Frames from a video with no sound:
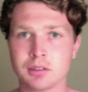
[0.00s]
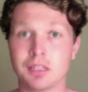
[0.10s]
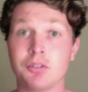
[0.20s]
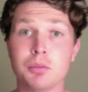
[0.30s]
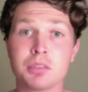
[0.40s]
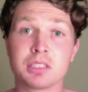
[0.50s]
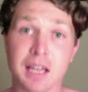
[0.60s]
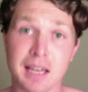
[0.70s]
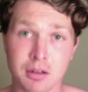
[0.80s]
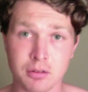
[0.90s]
If humans
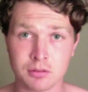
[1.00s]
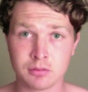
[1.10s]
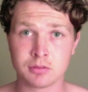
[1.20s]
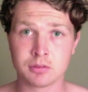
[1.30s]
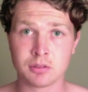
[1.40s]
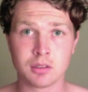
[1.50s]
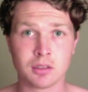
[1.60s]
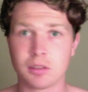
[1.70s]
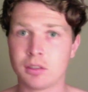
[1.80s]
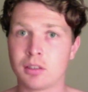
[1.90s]
die out,
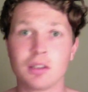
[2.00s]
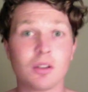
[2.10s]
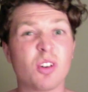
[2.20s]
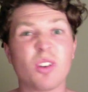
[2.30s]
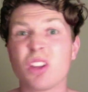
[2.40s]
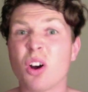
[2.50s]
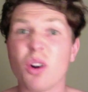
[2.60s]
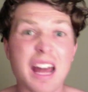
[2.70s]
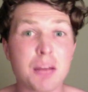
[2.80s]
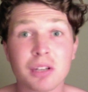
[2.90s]
the
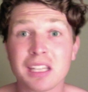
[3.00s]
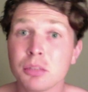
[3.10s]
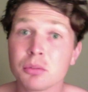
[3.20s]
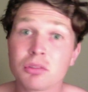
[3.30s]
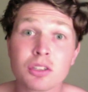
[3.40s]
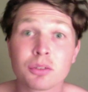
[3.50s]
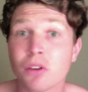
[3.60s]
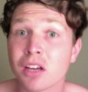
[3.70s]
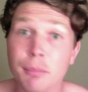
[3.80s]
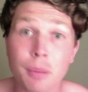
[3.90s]
whole animal kingdom throws a
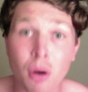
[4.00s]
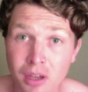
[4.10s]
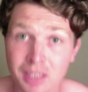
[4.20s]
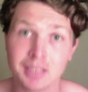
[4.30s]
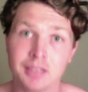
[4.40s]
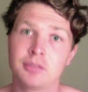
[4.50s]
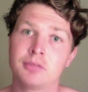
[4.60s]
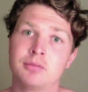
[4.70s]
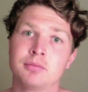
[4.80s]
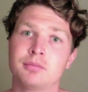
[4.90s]
fucking party.
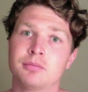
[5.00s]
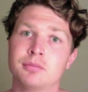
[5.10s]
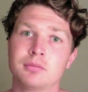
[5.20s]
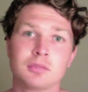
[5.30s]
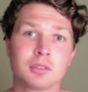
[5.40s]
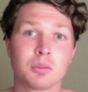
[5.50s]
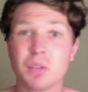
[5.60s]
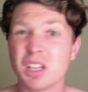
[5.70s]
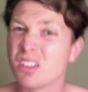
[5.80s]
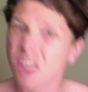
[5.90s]

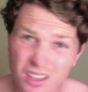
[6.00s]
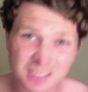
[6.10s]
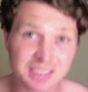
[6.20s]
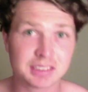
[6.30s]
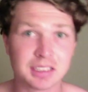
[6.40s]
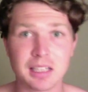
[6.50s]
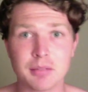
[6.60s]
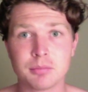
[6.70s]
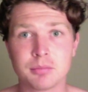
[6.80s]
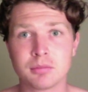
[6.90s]
We are Nazis to
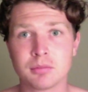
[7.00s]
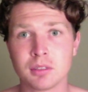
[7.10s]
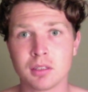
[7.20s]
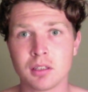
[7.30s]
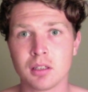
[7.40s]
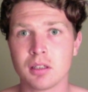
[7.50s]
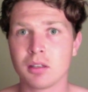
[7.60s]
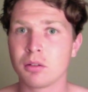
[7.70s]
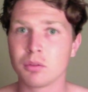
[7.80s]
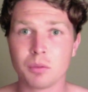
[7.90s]
them.
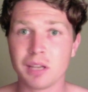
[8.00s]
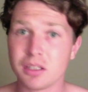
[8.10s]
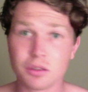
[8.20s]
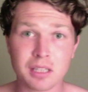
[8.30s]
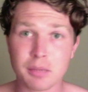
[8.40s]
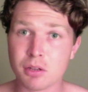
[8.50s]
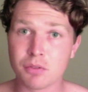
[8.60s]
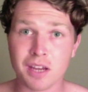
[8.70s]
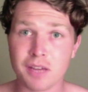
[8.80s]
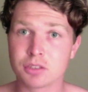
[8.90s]
We ain't doing them no
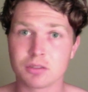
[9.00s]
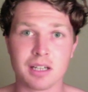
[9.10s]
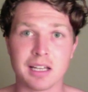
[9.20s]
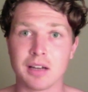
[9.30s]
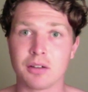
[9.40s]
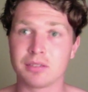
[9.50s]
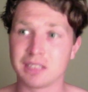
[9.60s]
favours right now.